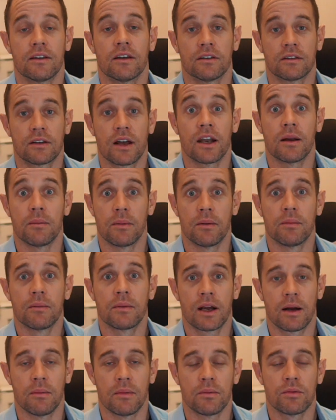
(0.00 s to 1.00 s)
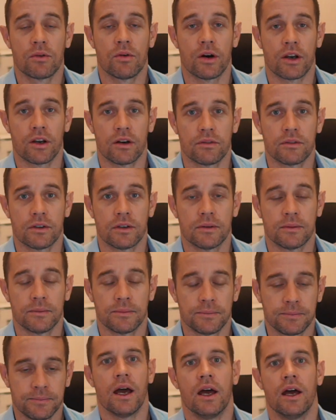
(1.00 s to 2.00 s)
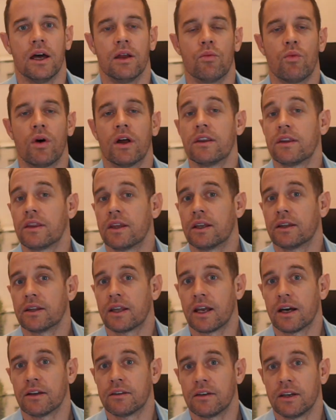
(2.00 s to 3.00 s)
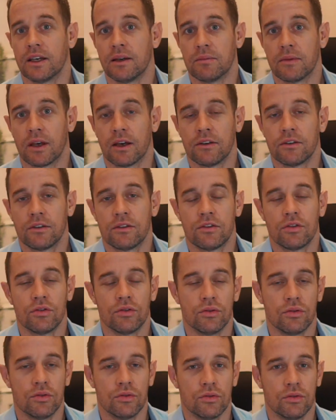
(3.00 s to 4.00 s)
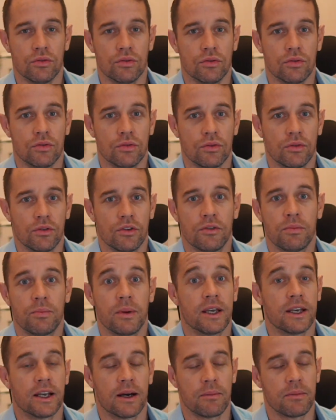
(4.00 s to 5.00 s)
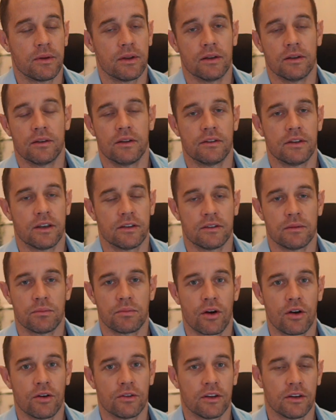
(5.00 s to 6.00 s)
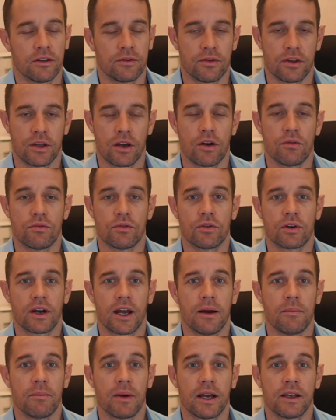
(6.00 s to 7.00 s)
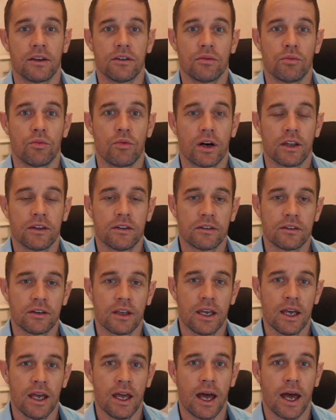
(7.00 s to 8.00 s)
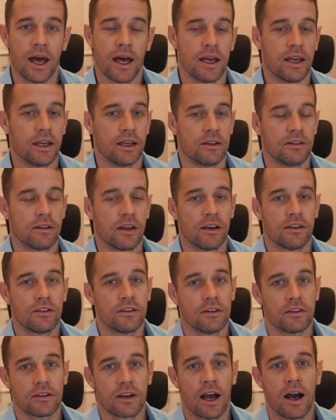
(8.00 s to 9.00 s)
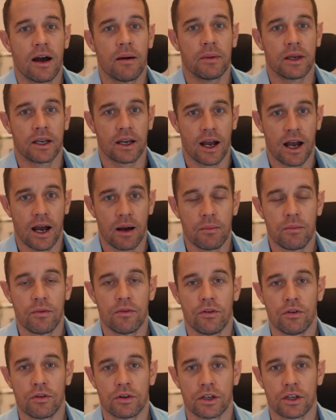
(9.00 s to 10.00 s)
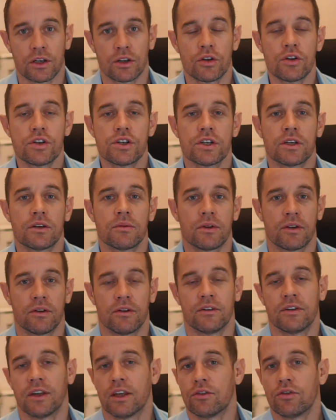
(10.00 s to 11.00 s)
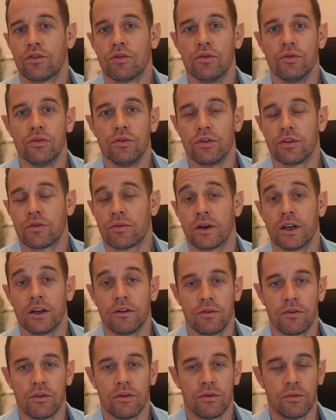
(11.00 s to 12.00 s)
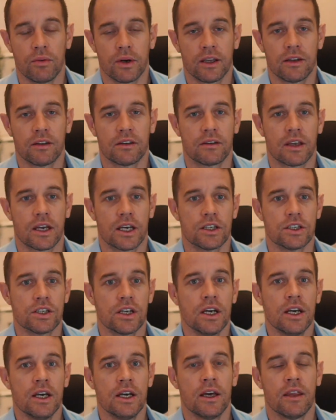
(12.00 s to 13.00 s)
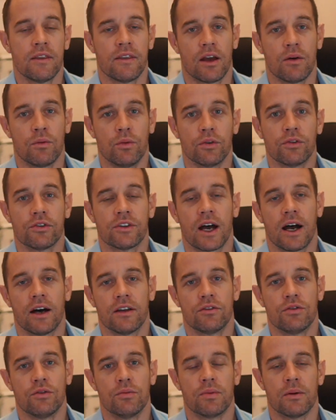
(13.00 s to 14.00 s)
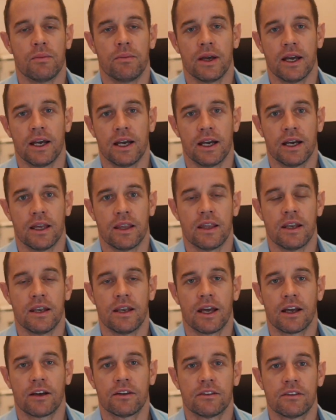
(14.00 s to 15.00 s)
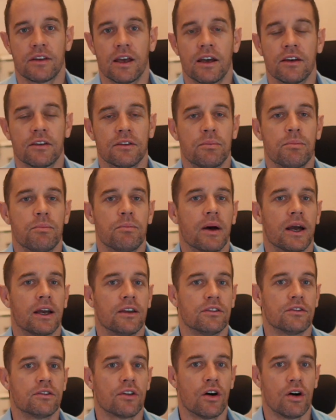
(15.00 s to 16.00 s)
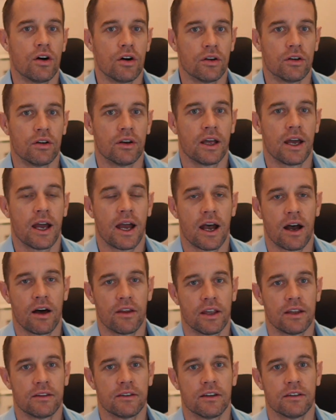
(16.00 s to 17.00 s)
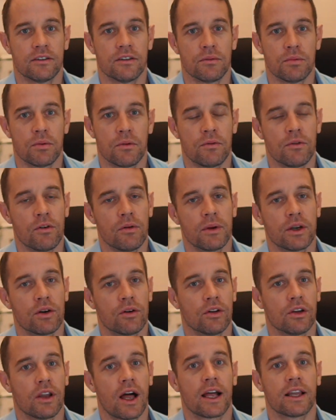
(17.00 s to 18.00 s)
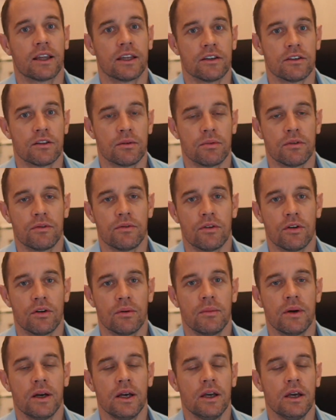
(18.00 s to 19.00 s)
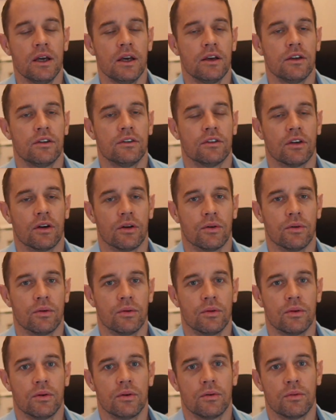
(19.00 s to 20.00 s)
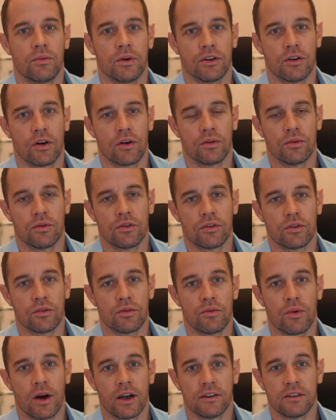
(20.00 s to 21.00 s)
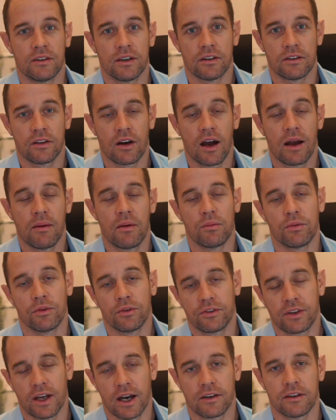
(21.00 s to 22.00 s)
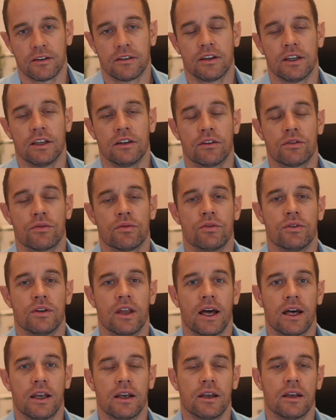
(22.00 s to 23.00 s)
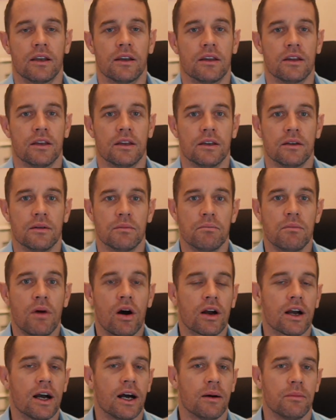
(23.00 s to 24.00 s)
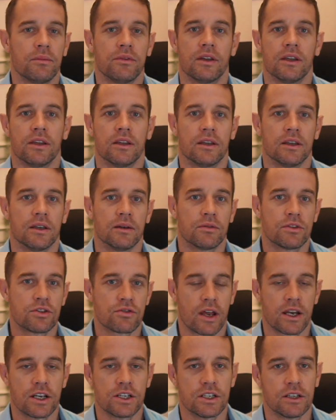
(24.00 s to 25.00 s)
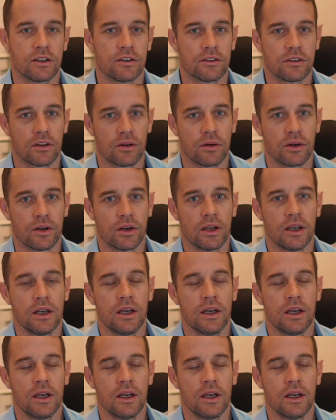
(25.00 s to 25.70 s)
does come up quite often. And one thing that our team does to speed up the testing process for the overall campaign is once a test is coming up for conclusion, whether it's that 2, 3, 4 week stage, they will start to prepare the next test based on how that test is performing or likely to perform. So we don't sort of waste any time, and we'll start to send through the mock-ups and the strategy and so on